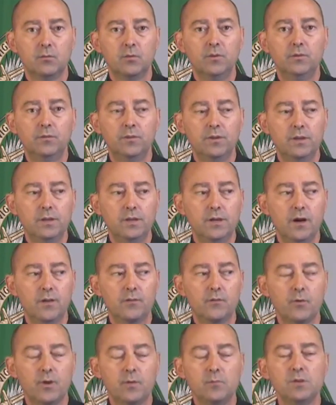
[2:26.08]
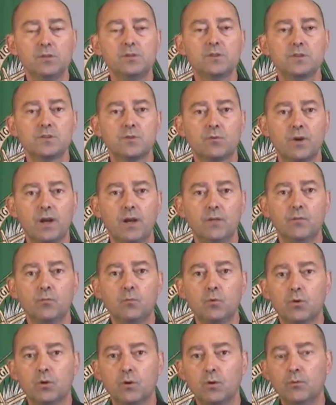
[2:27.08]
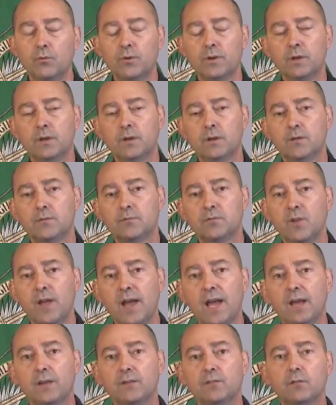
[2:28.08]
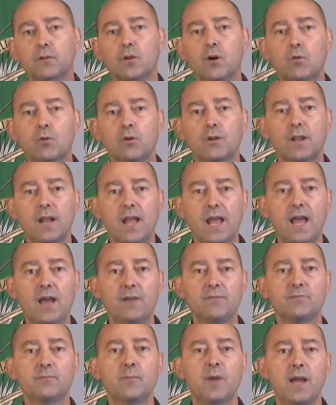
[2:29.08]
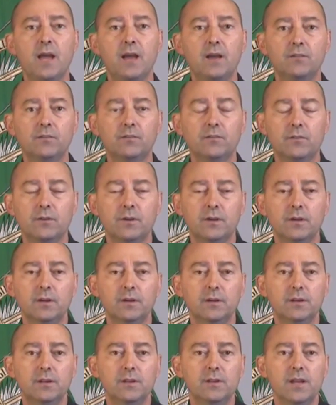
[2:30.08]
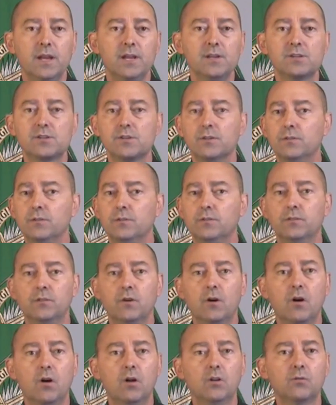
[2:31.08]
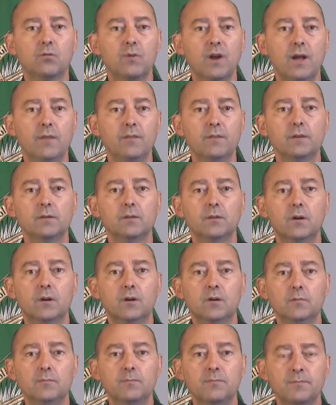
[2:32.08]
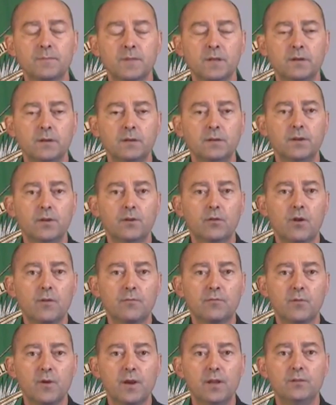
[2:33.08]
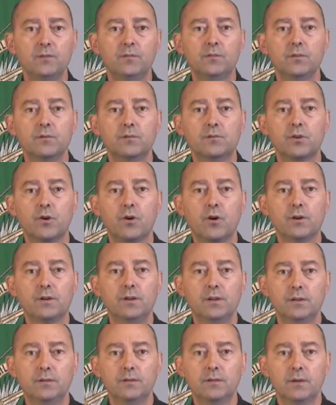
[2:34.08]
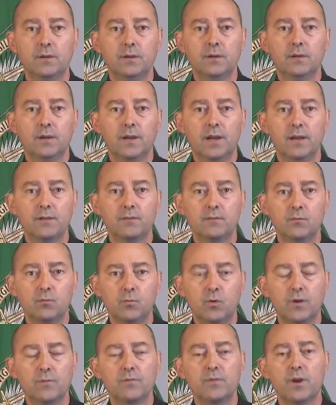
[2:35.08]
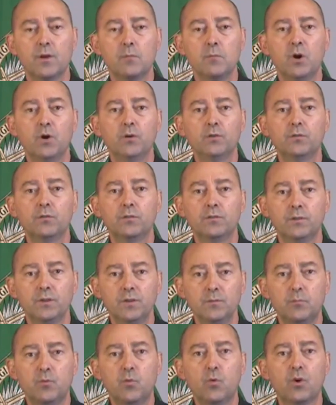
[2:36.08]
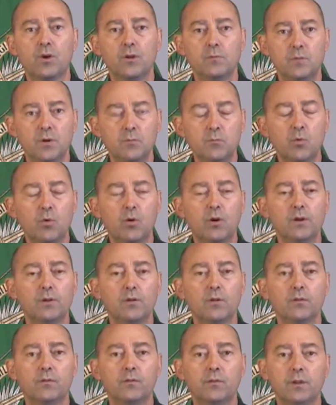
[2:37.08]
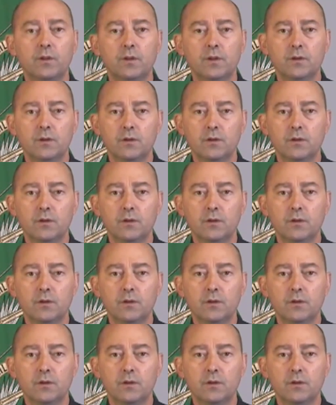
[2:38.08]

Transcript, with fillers: We see other images around the world, flags lowered at half mast in nations all around the globe. Here are friends in Turkey at one of their most important memorials.